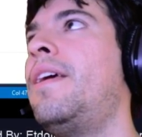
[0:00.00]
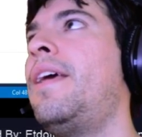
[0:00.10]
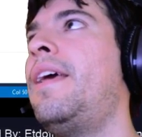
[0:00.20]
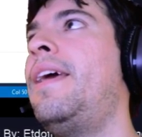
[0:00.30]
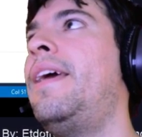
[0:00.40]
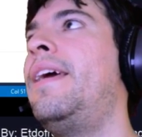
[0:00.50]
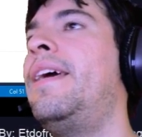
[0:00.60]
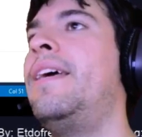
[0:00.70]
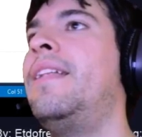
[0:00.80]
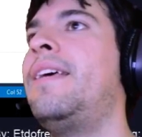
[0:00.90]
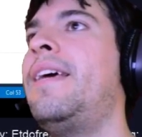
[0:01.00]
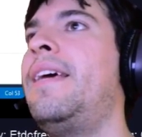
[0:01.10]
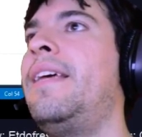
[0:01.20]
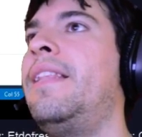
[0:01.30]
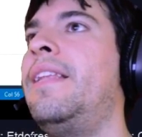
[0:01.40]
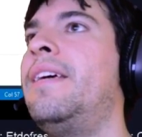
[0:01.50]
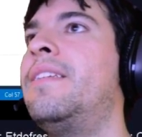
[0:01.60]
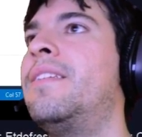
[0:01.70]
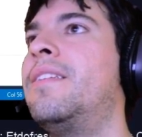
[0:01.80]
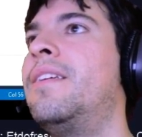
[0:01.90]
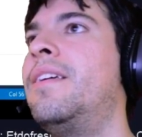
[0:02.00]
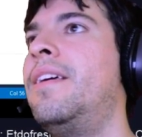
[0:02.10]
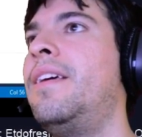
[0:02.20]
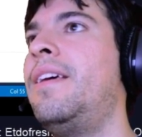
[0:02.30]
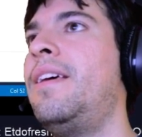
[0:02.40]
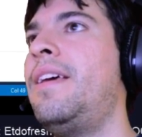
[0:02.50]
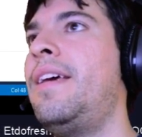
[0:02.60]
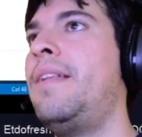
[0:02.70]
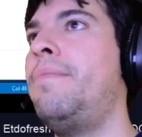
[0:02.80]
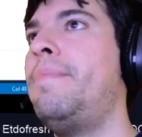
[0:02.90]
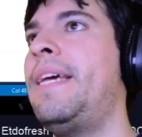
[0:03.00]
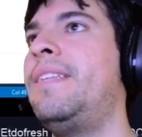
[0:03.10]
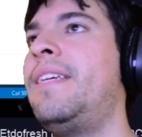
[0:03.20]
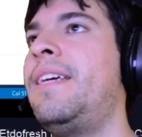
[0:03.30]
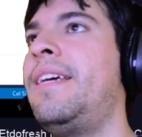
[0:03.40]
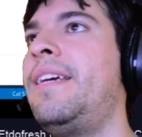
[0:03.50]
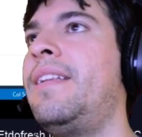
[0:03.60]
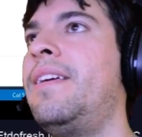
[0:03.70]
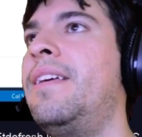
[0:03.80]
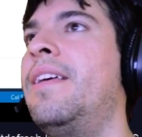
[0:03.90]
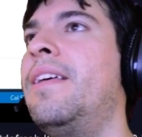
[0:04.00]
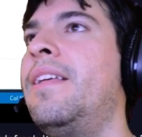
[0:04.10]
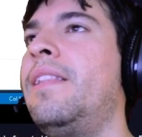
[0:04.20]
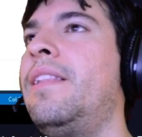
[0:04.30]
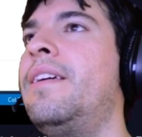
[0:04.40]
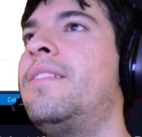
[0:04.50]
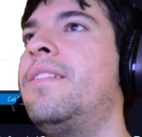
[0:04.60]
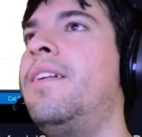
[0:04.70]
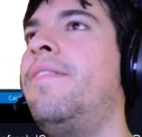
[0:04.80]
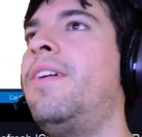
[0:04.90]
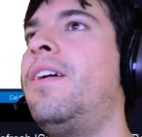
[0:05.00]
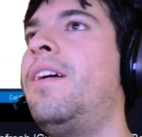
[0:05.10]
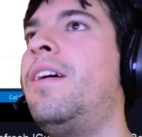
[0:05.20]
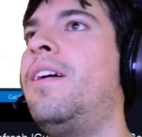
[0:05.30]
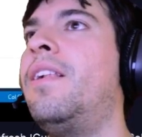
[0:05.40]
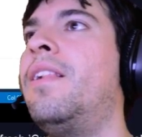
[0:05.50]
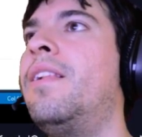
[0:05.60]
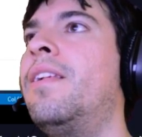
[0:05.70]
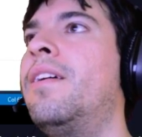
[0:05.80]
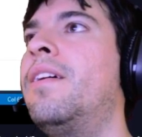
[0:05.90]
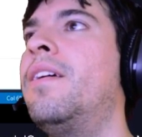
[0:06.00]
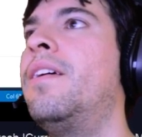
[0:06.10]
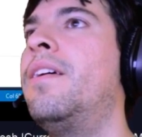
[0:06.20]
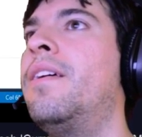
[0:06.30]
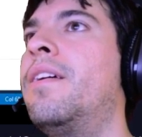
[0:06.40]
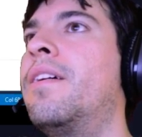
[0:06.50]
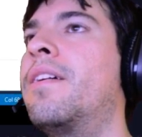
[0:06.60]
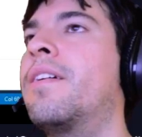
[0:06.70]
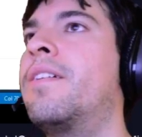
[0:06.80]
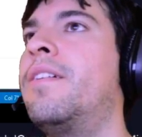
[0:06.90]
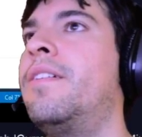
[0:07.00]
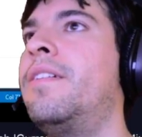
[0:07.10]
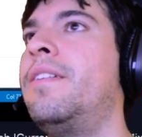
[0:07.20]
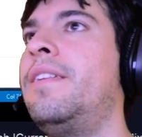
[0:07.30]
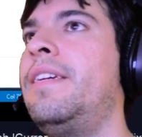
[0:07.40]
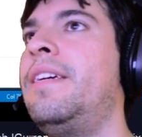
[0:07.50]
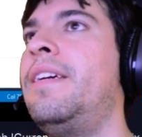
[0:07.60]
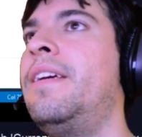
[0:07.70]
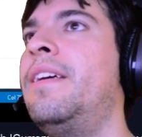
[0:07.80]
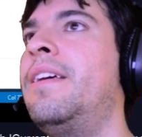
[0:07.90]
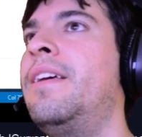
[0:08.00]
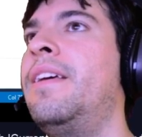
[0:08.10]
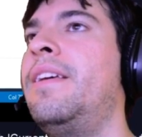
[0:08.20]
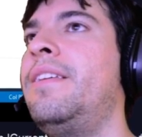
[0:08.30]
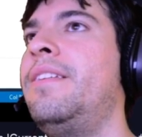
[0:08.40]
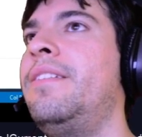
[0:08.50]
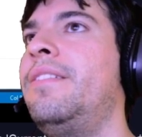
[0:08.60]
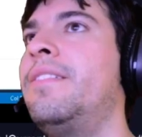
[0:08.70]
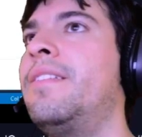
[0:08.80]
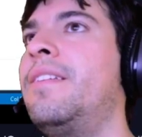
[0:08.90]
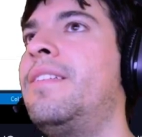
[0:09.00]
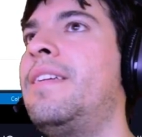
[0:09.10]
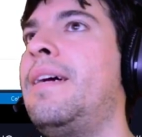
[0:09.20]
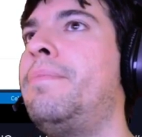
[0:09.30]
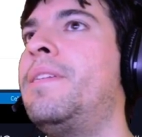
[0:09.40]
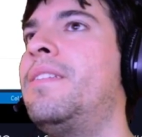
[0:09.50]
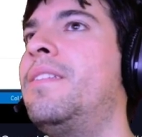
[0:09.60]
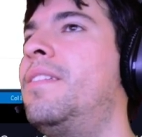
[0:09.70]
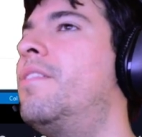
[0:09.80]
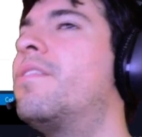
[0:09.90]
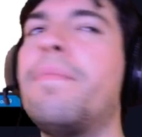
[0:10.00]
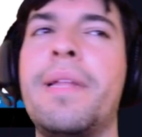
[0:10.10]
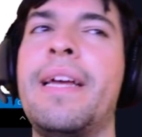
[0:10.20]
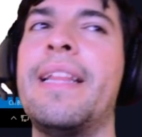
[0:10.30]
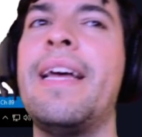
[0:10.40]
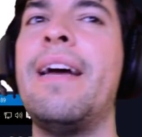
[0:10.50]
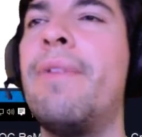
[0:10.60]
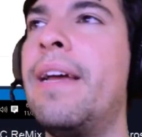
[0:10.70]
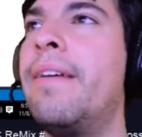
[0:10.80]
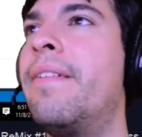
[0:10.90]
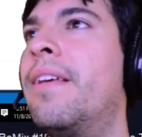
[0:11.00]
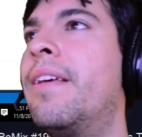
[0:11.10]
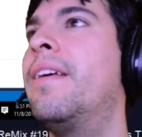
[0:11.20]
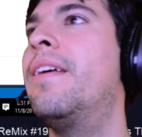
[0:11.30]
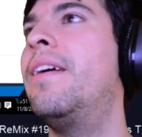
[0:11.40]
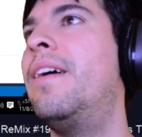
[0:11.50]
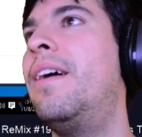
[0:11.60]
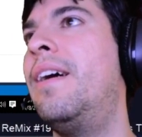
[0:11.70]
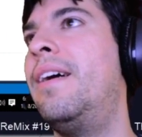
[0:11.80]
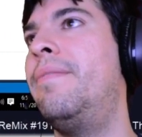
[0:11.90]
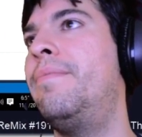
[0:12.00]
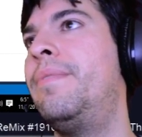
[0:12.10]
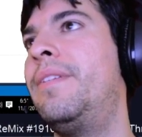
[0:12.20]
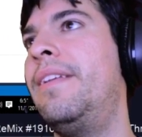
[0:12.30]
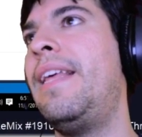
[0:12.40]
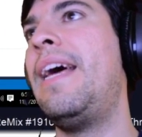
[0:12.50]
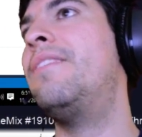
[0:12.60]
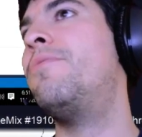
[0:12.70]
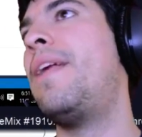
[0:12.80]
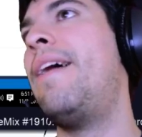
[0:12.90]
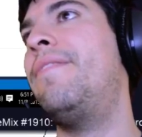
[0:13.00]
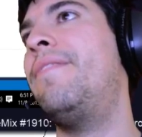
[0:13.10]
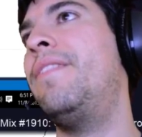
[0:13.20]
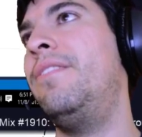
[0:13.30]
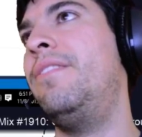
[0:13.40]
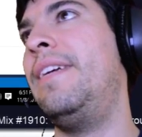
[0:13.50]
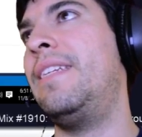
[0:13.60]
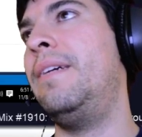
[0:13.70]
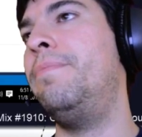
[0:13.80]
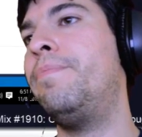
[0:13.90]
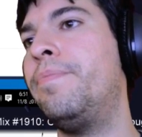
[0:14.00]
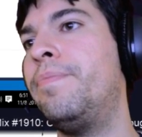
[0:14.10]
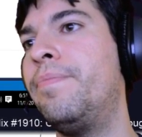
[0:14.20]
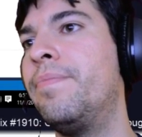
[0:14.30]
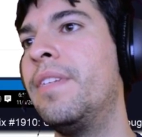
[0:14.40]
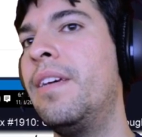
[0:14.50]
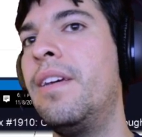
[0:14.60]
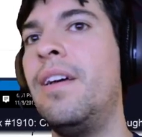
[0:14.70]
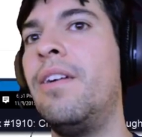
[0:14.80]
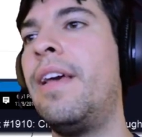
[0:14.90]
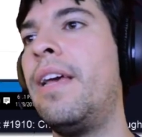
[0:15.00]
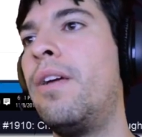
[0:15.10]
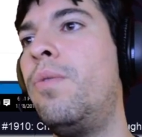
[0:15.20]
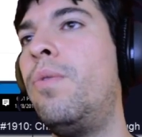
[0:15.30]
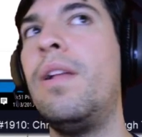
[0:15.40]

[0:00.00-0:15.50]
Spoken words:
and a list and maintain list of all currently used steps, or something like that, right? So that's what I have to do next time. Okay, cool.